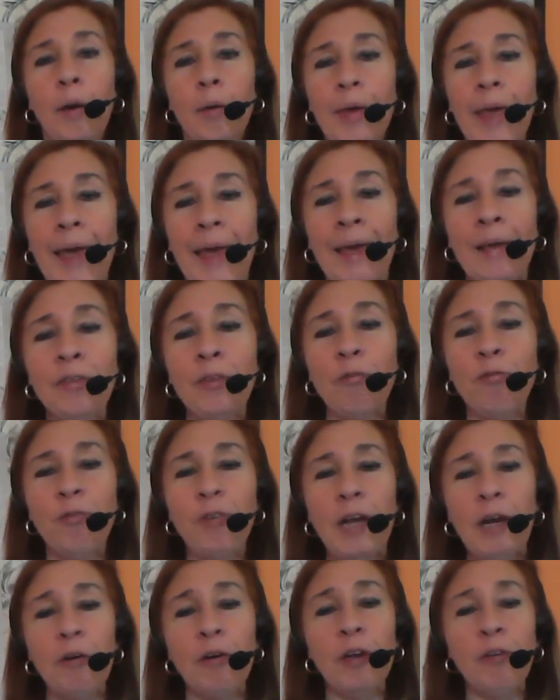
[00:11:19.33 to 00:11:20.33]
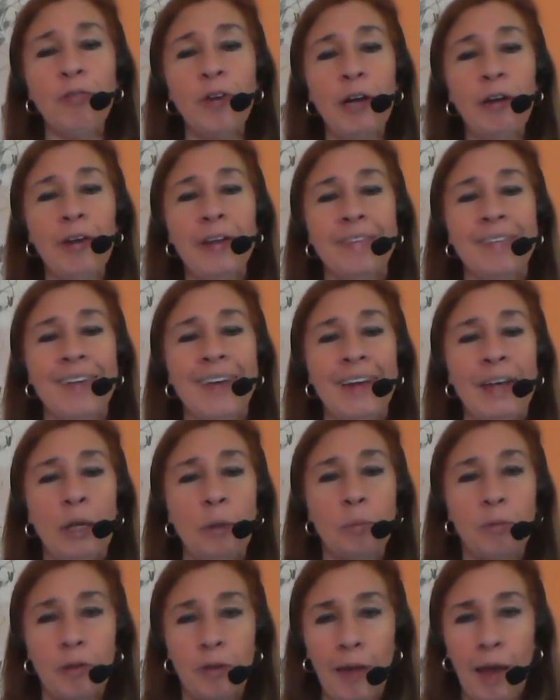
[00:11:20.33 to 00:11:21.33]
Okay, the very, very
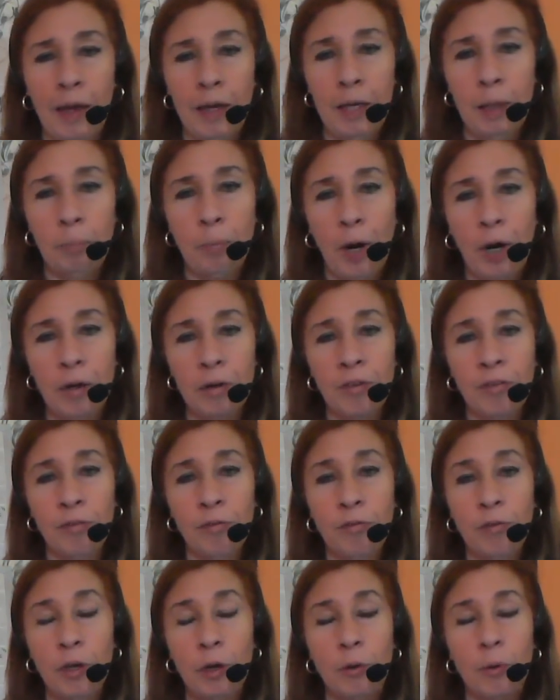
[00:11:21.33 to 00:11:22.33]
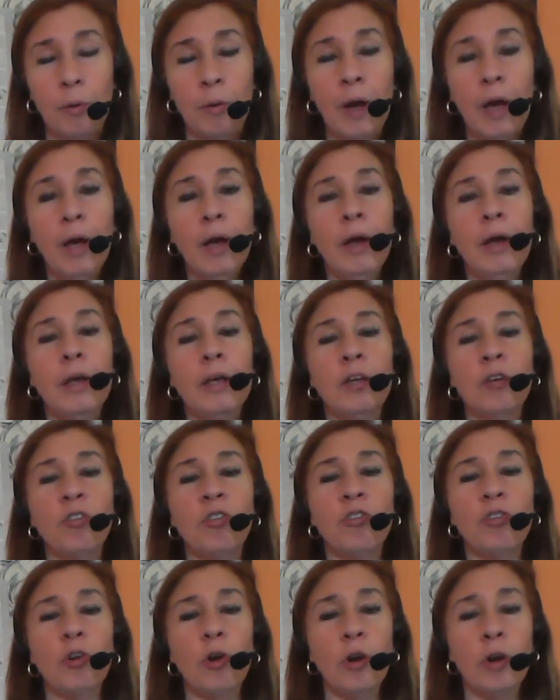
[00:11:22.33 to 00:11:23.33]
teeny tiny parts of you, your
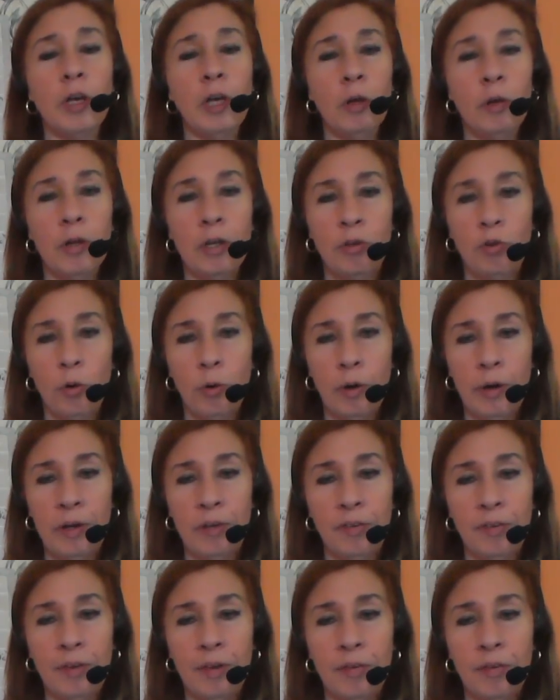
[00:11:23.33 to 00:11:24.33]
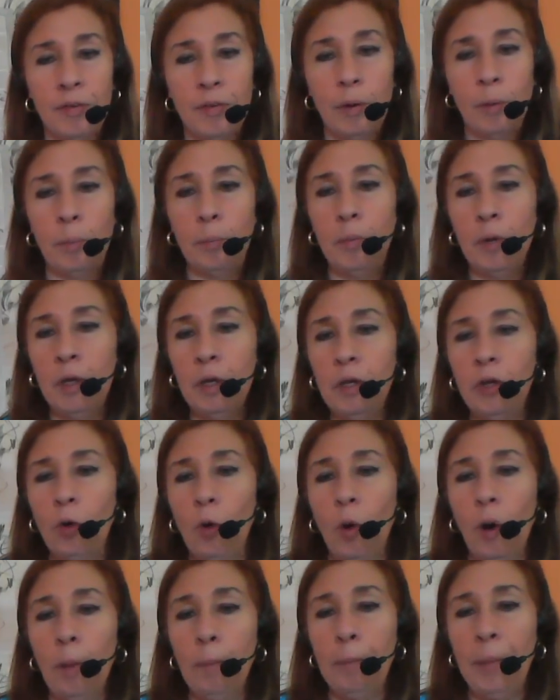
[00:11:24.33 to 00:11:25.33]
circulatory system,
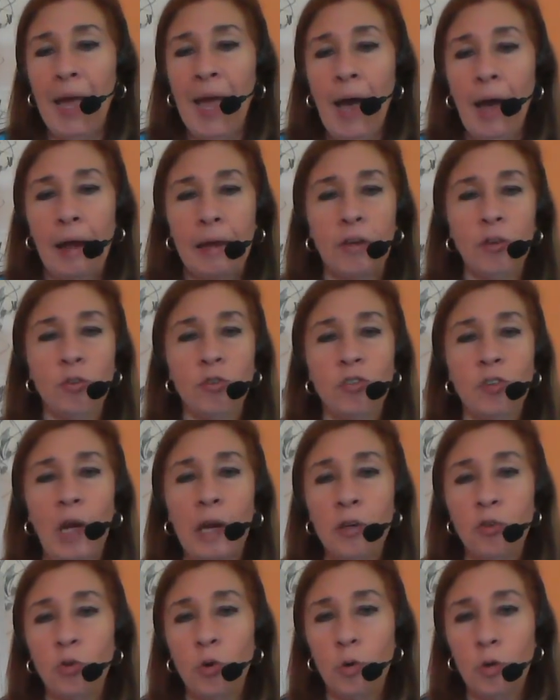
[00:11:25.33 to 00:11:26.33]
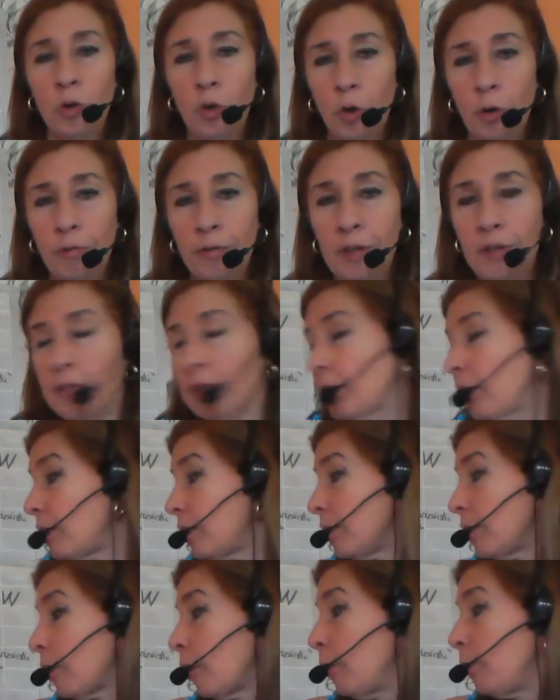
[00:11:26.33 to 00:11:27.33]
your back, your central nervous
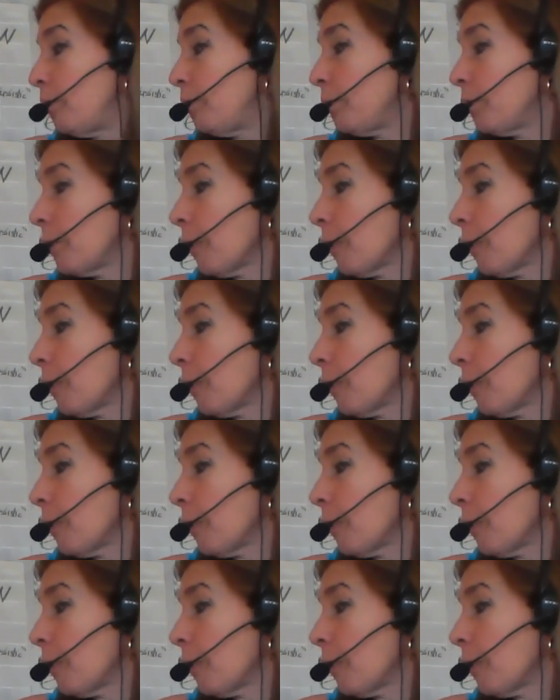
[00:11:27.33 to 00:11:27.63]
system.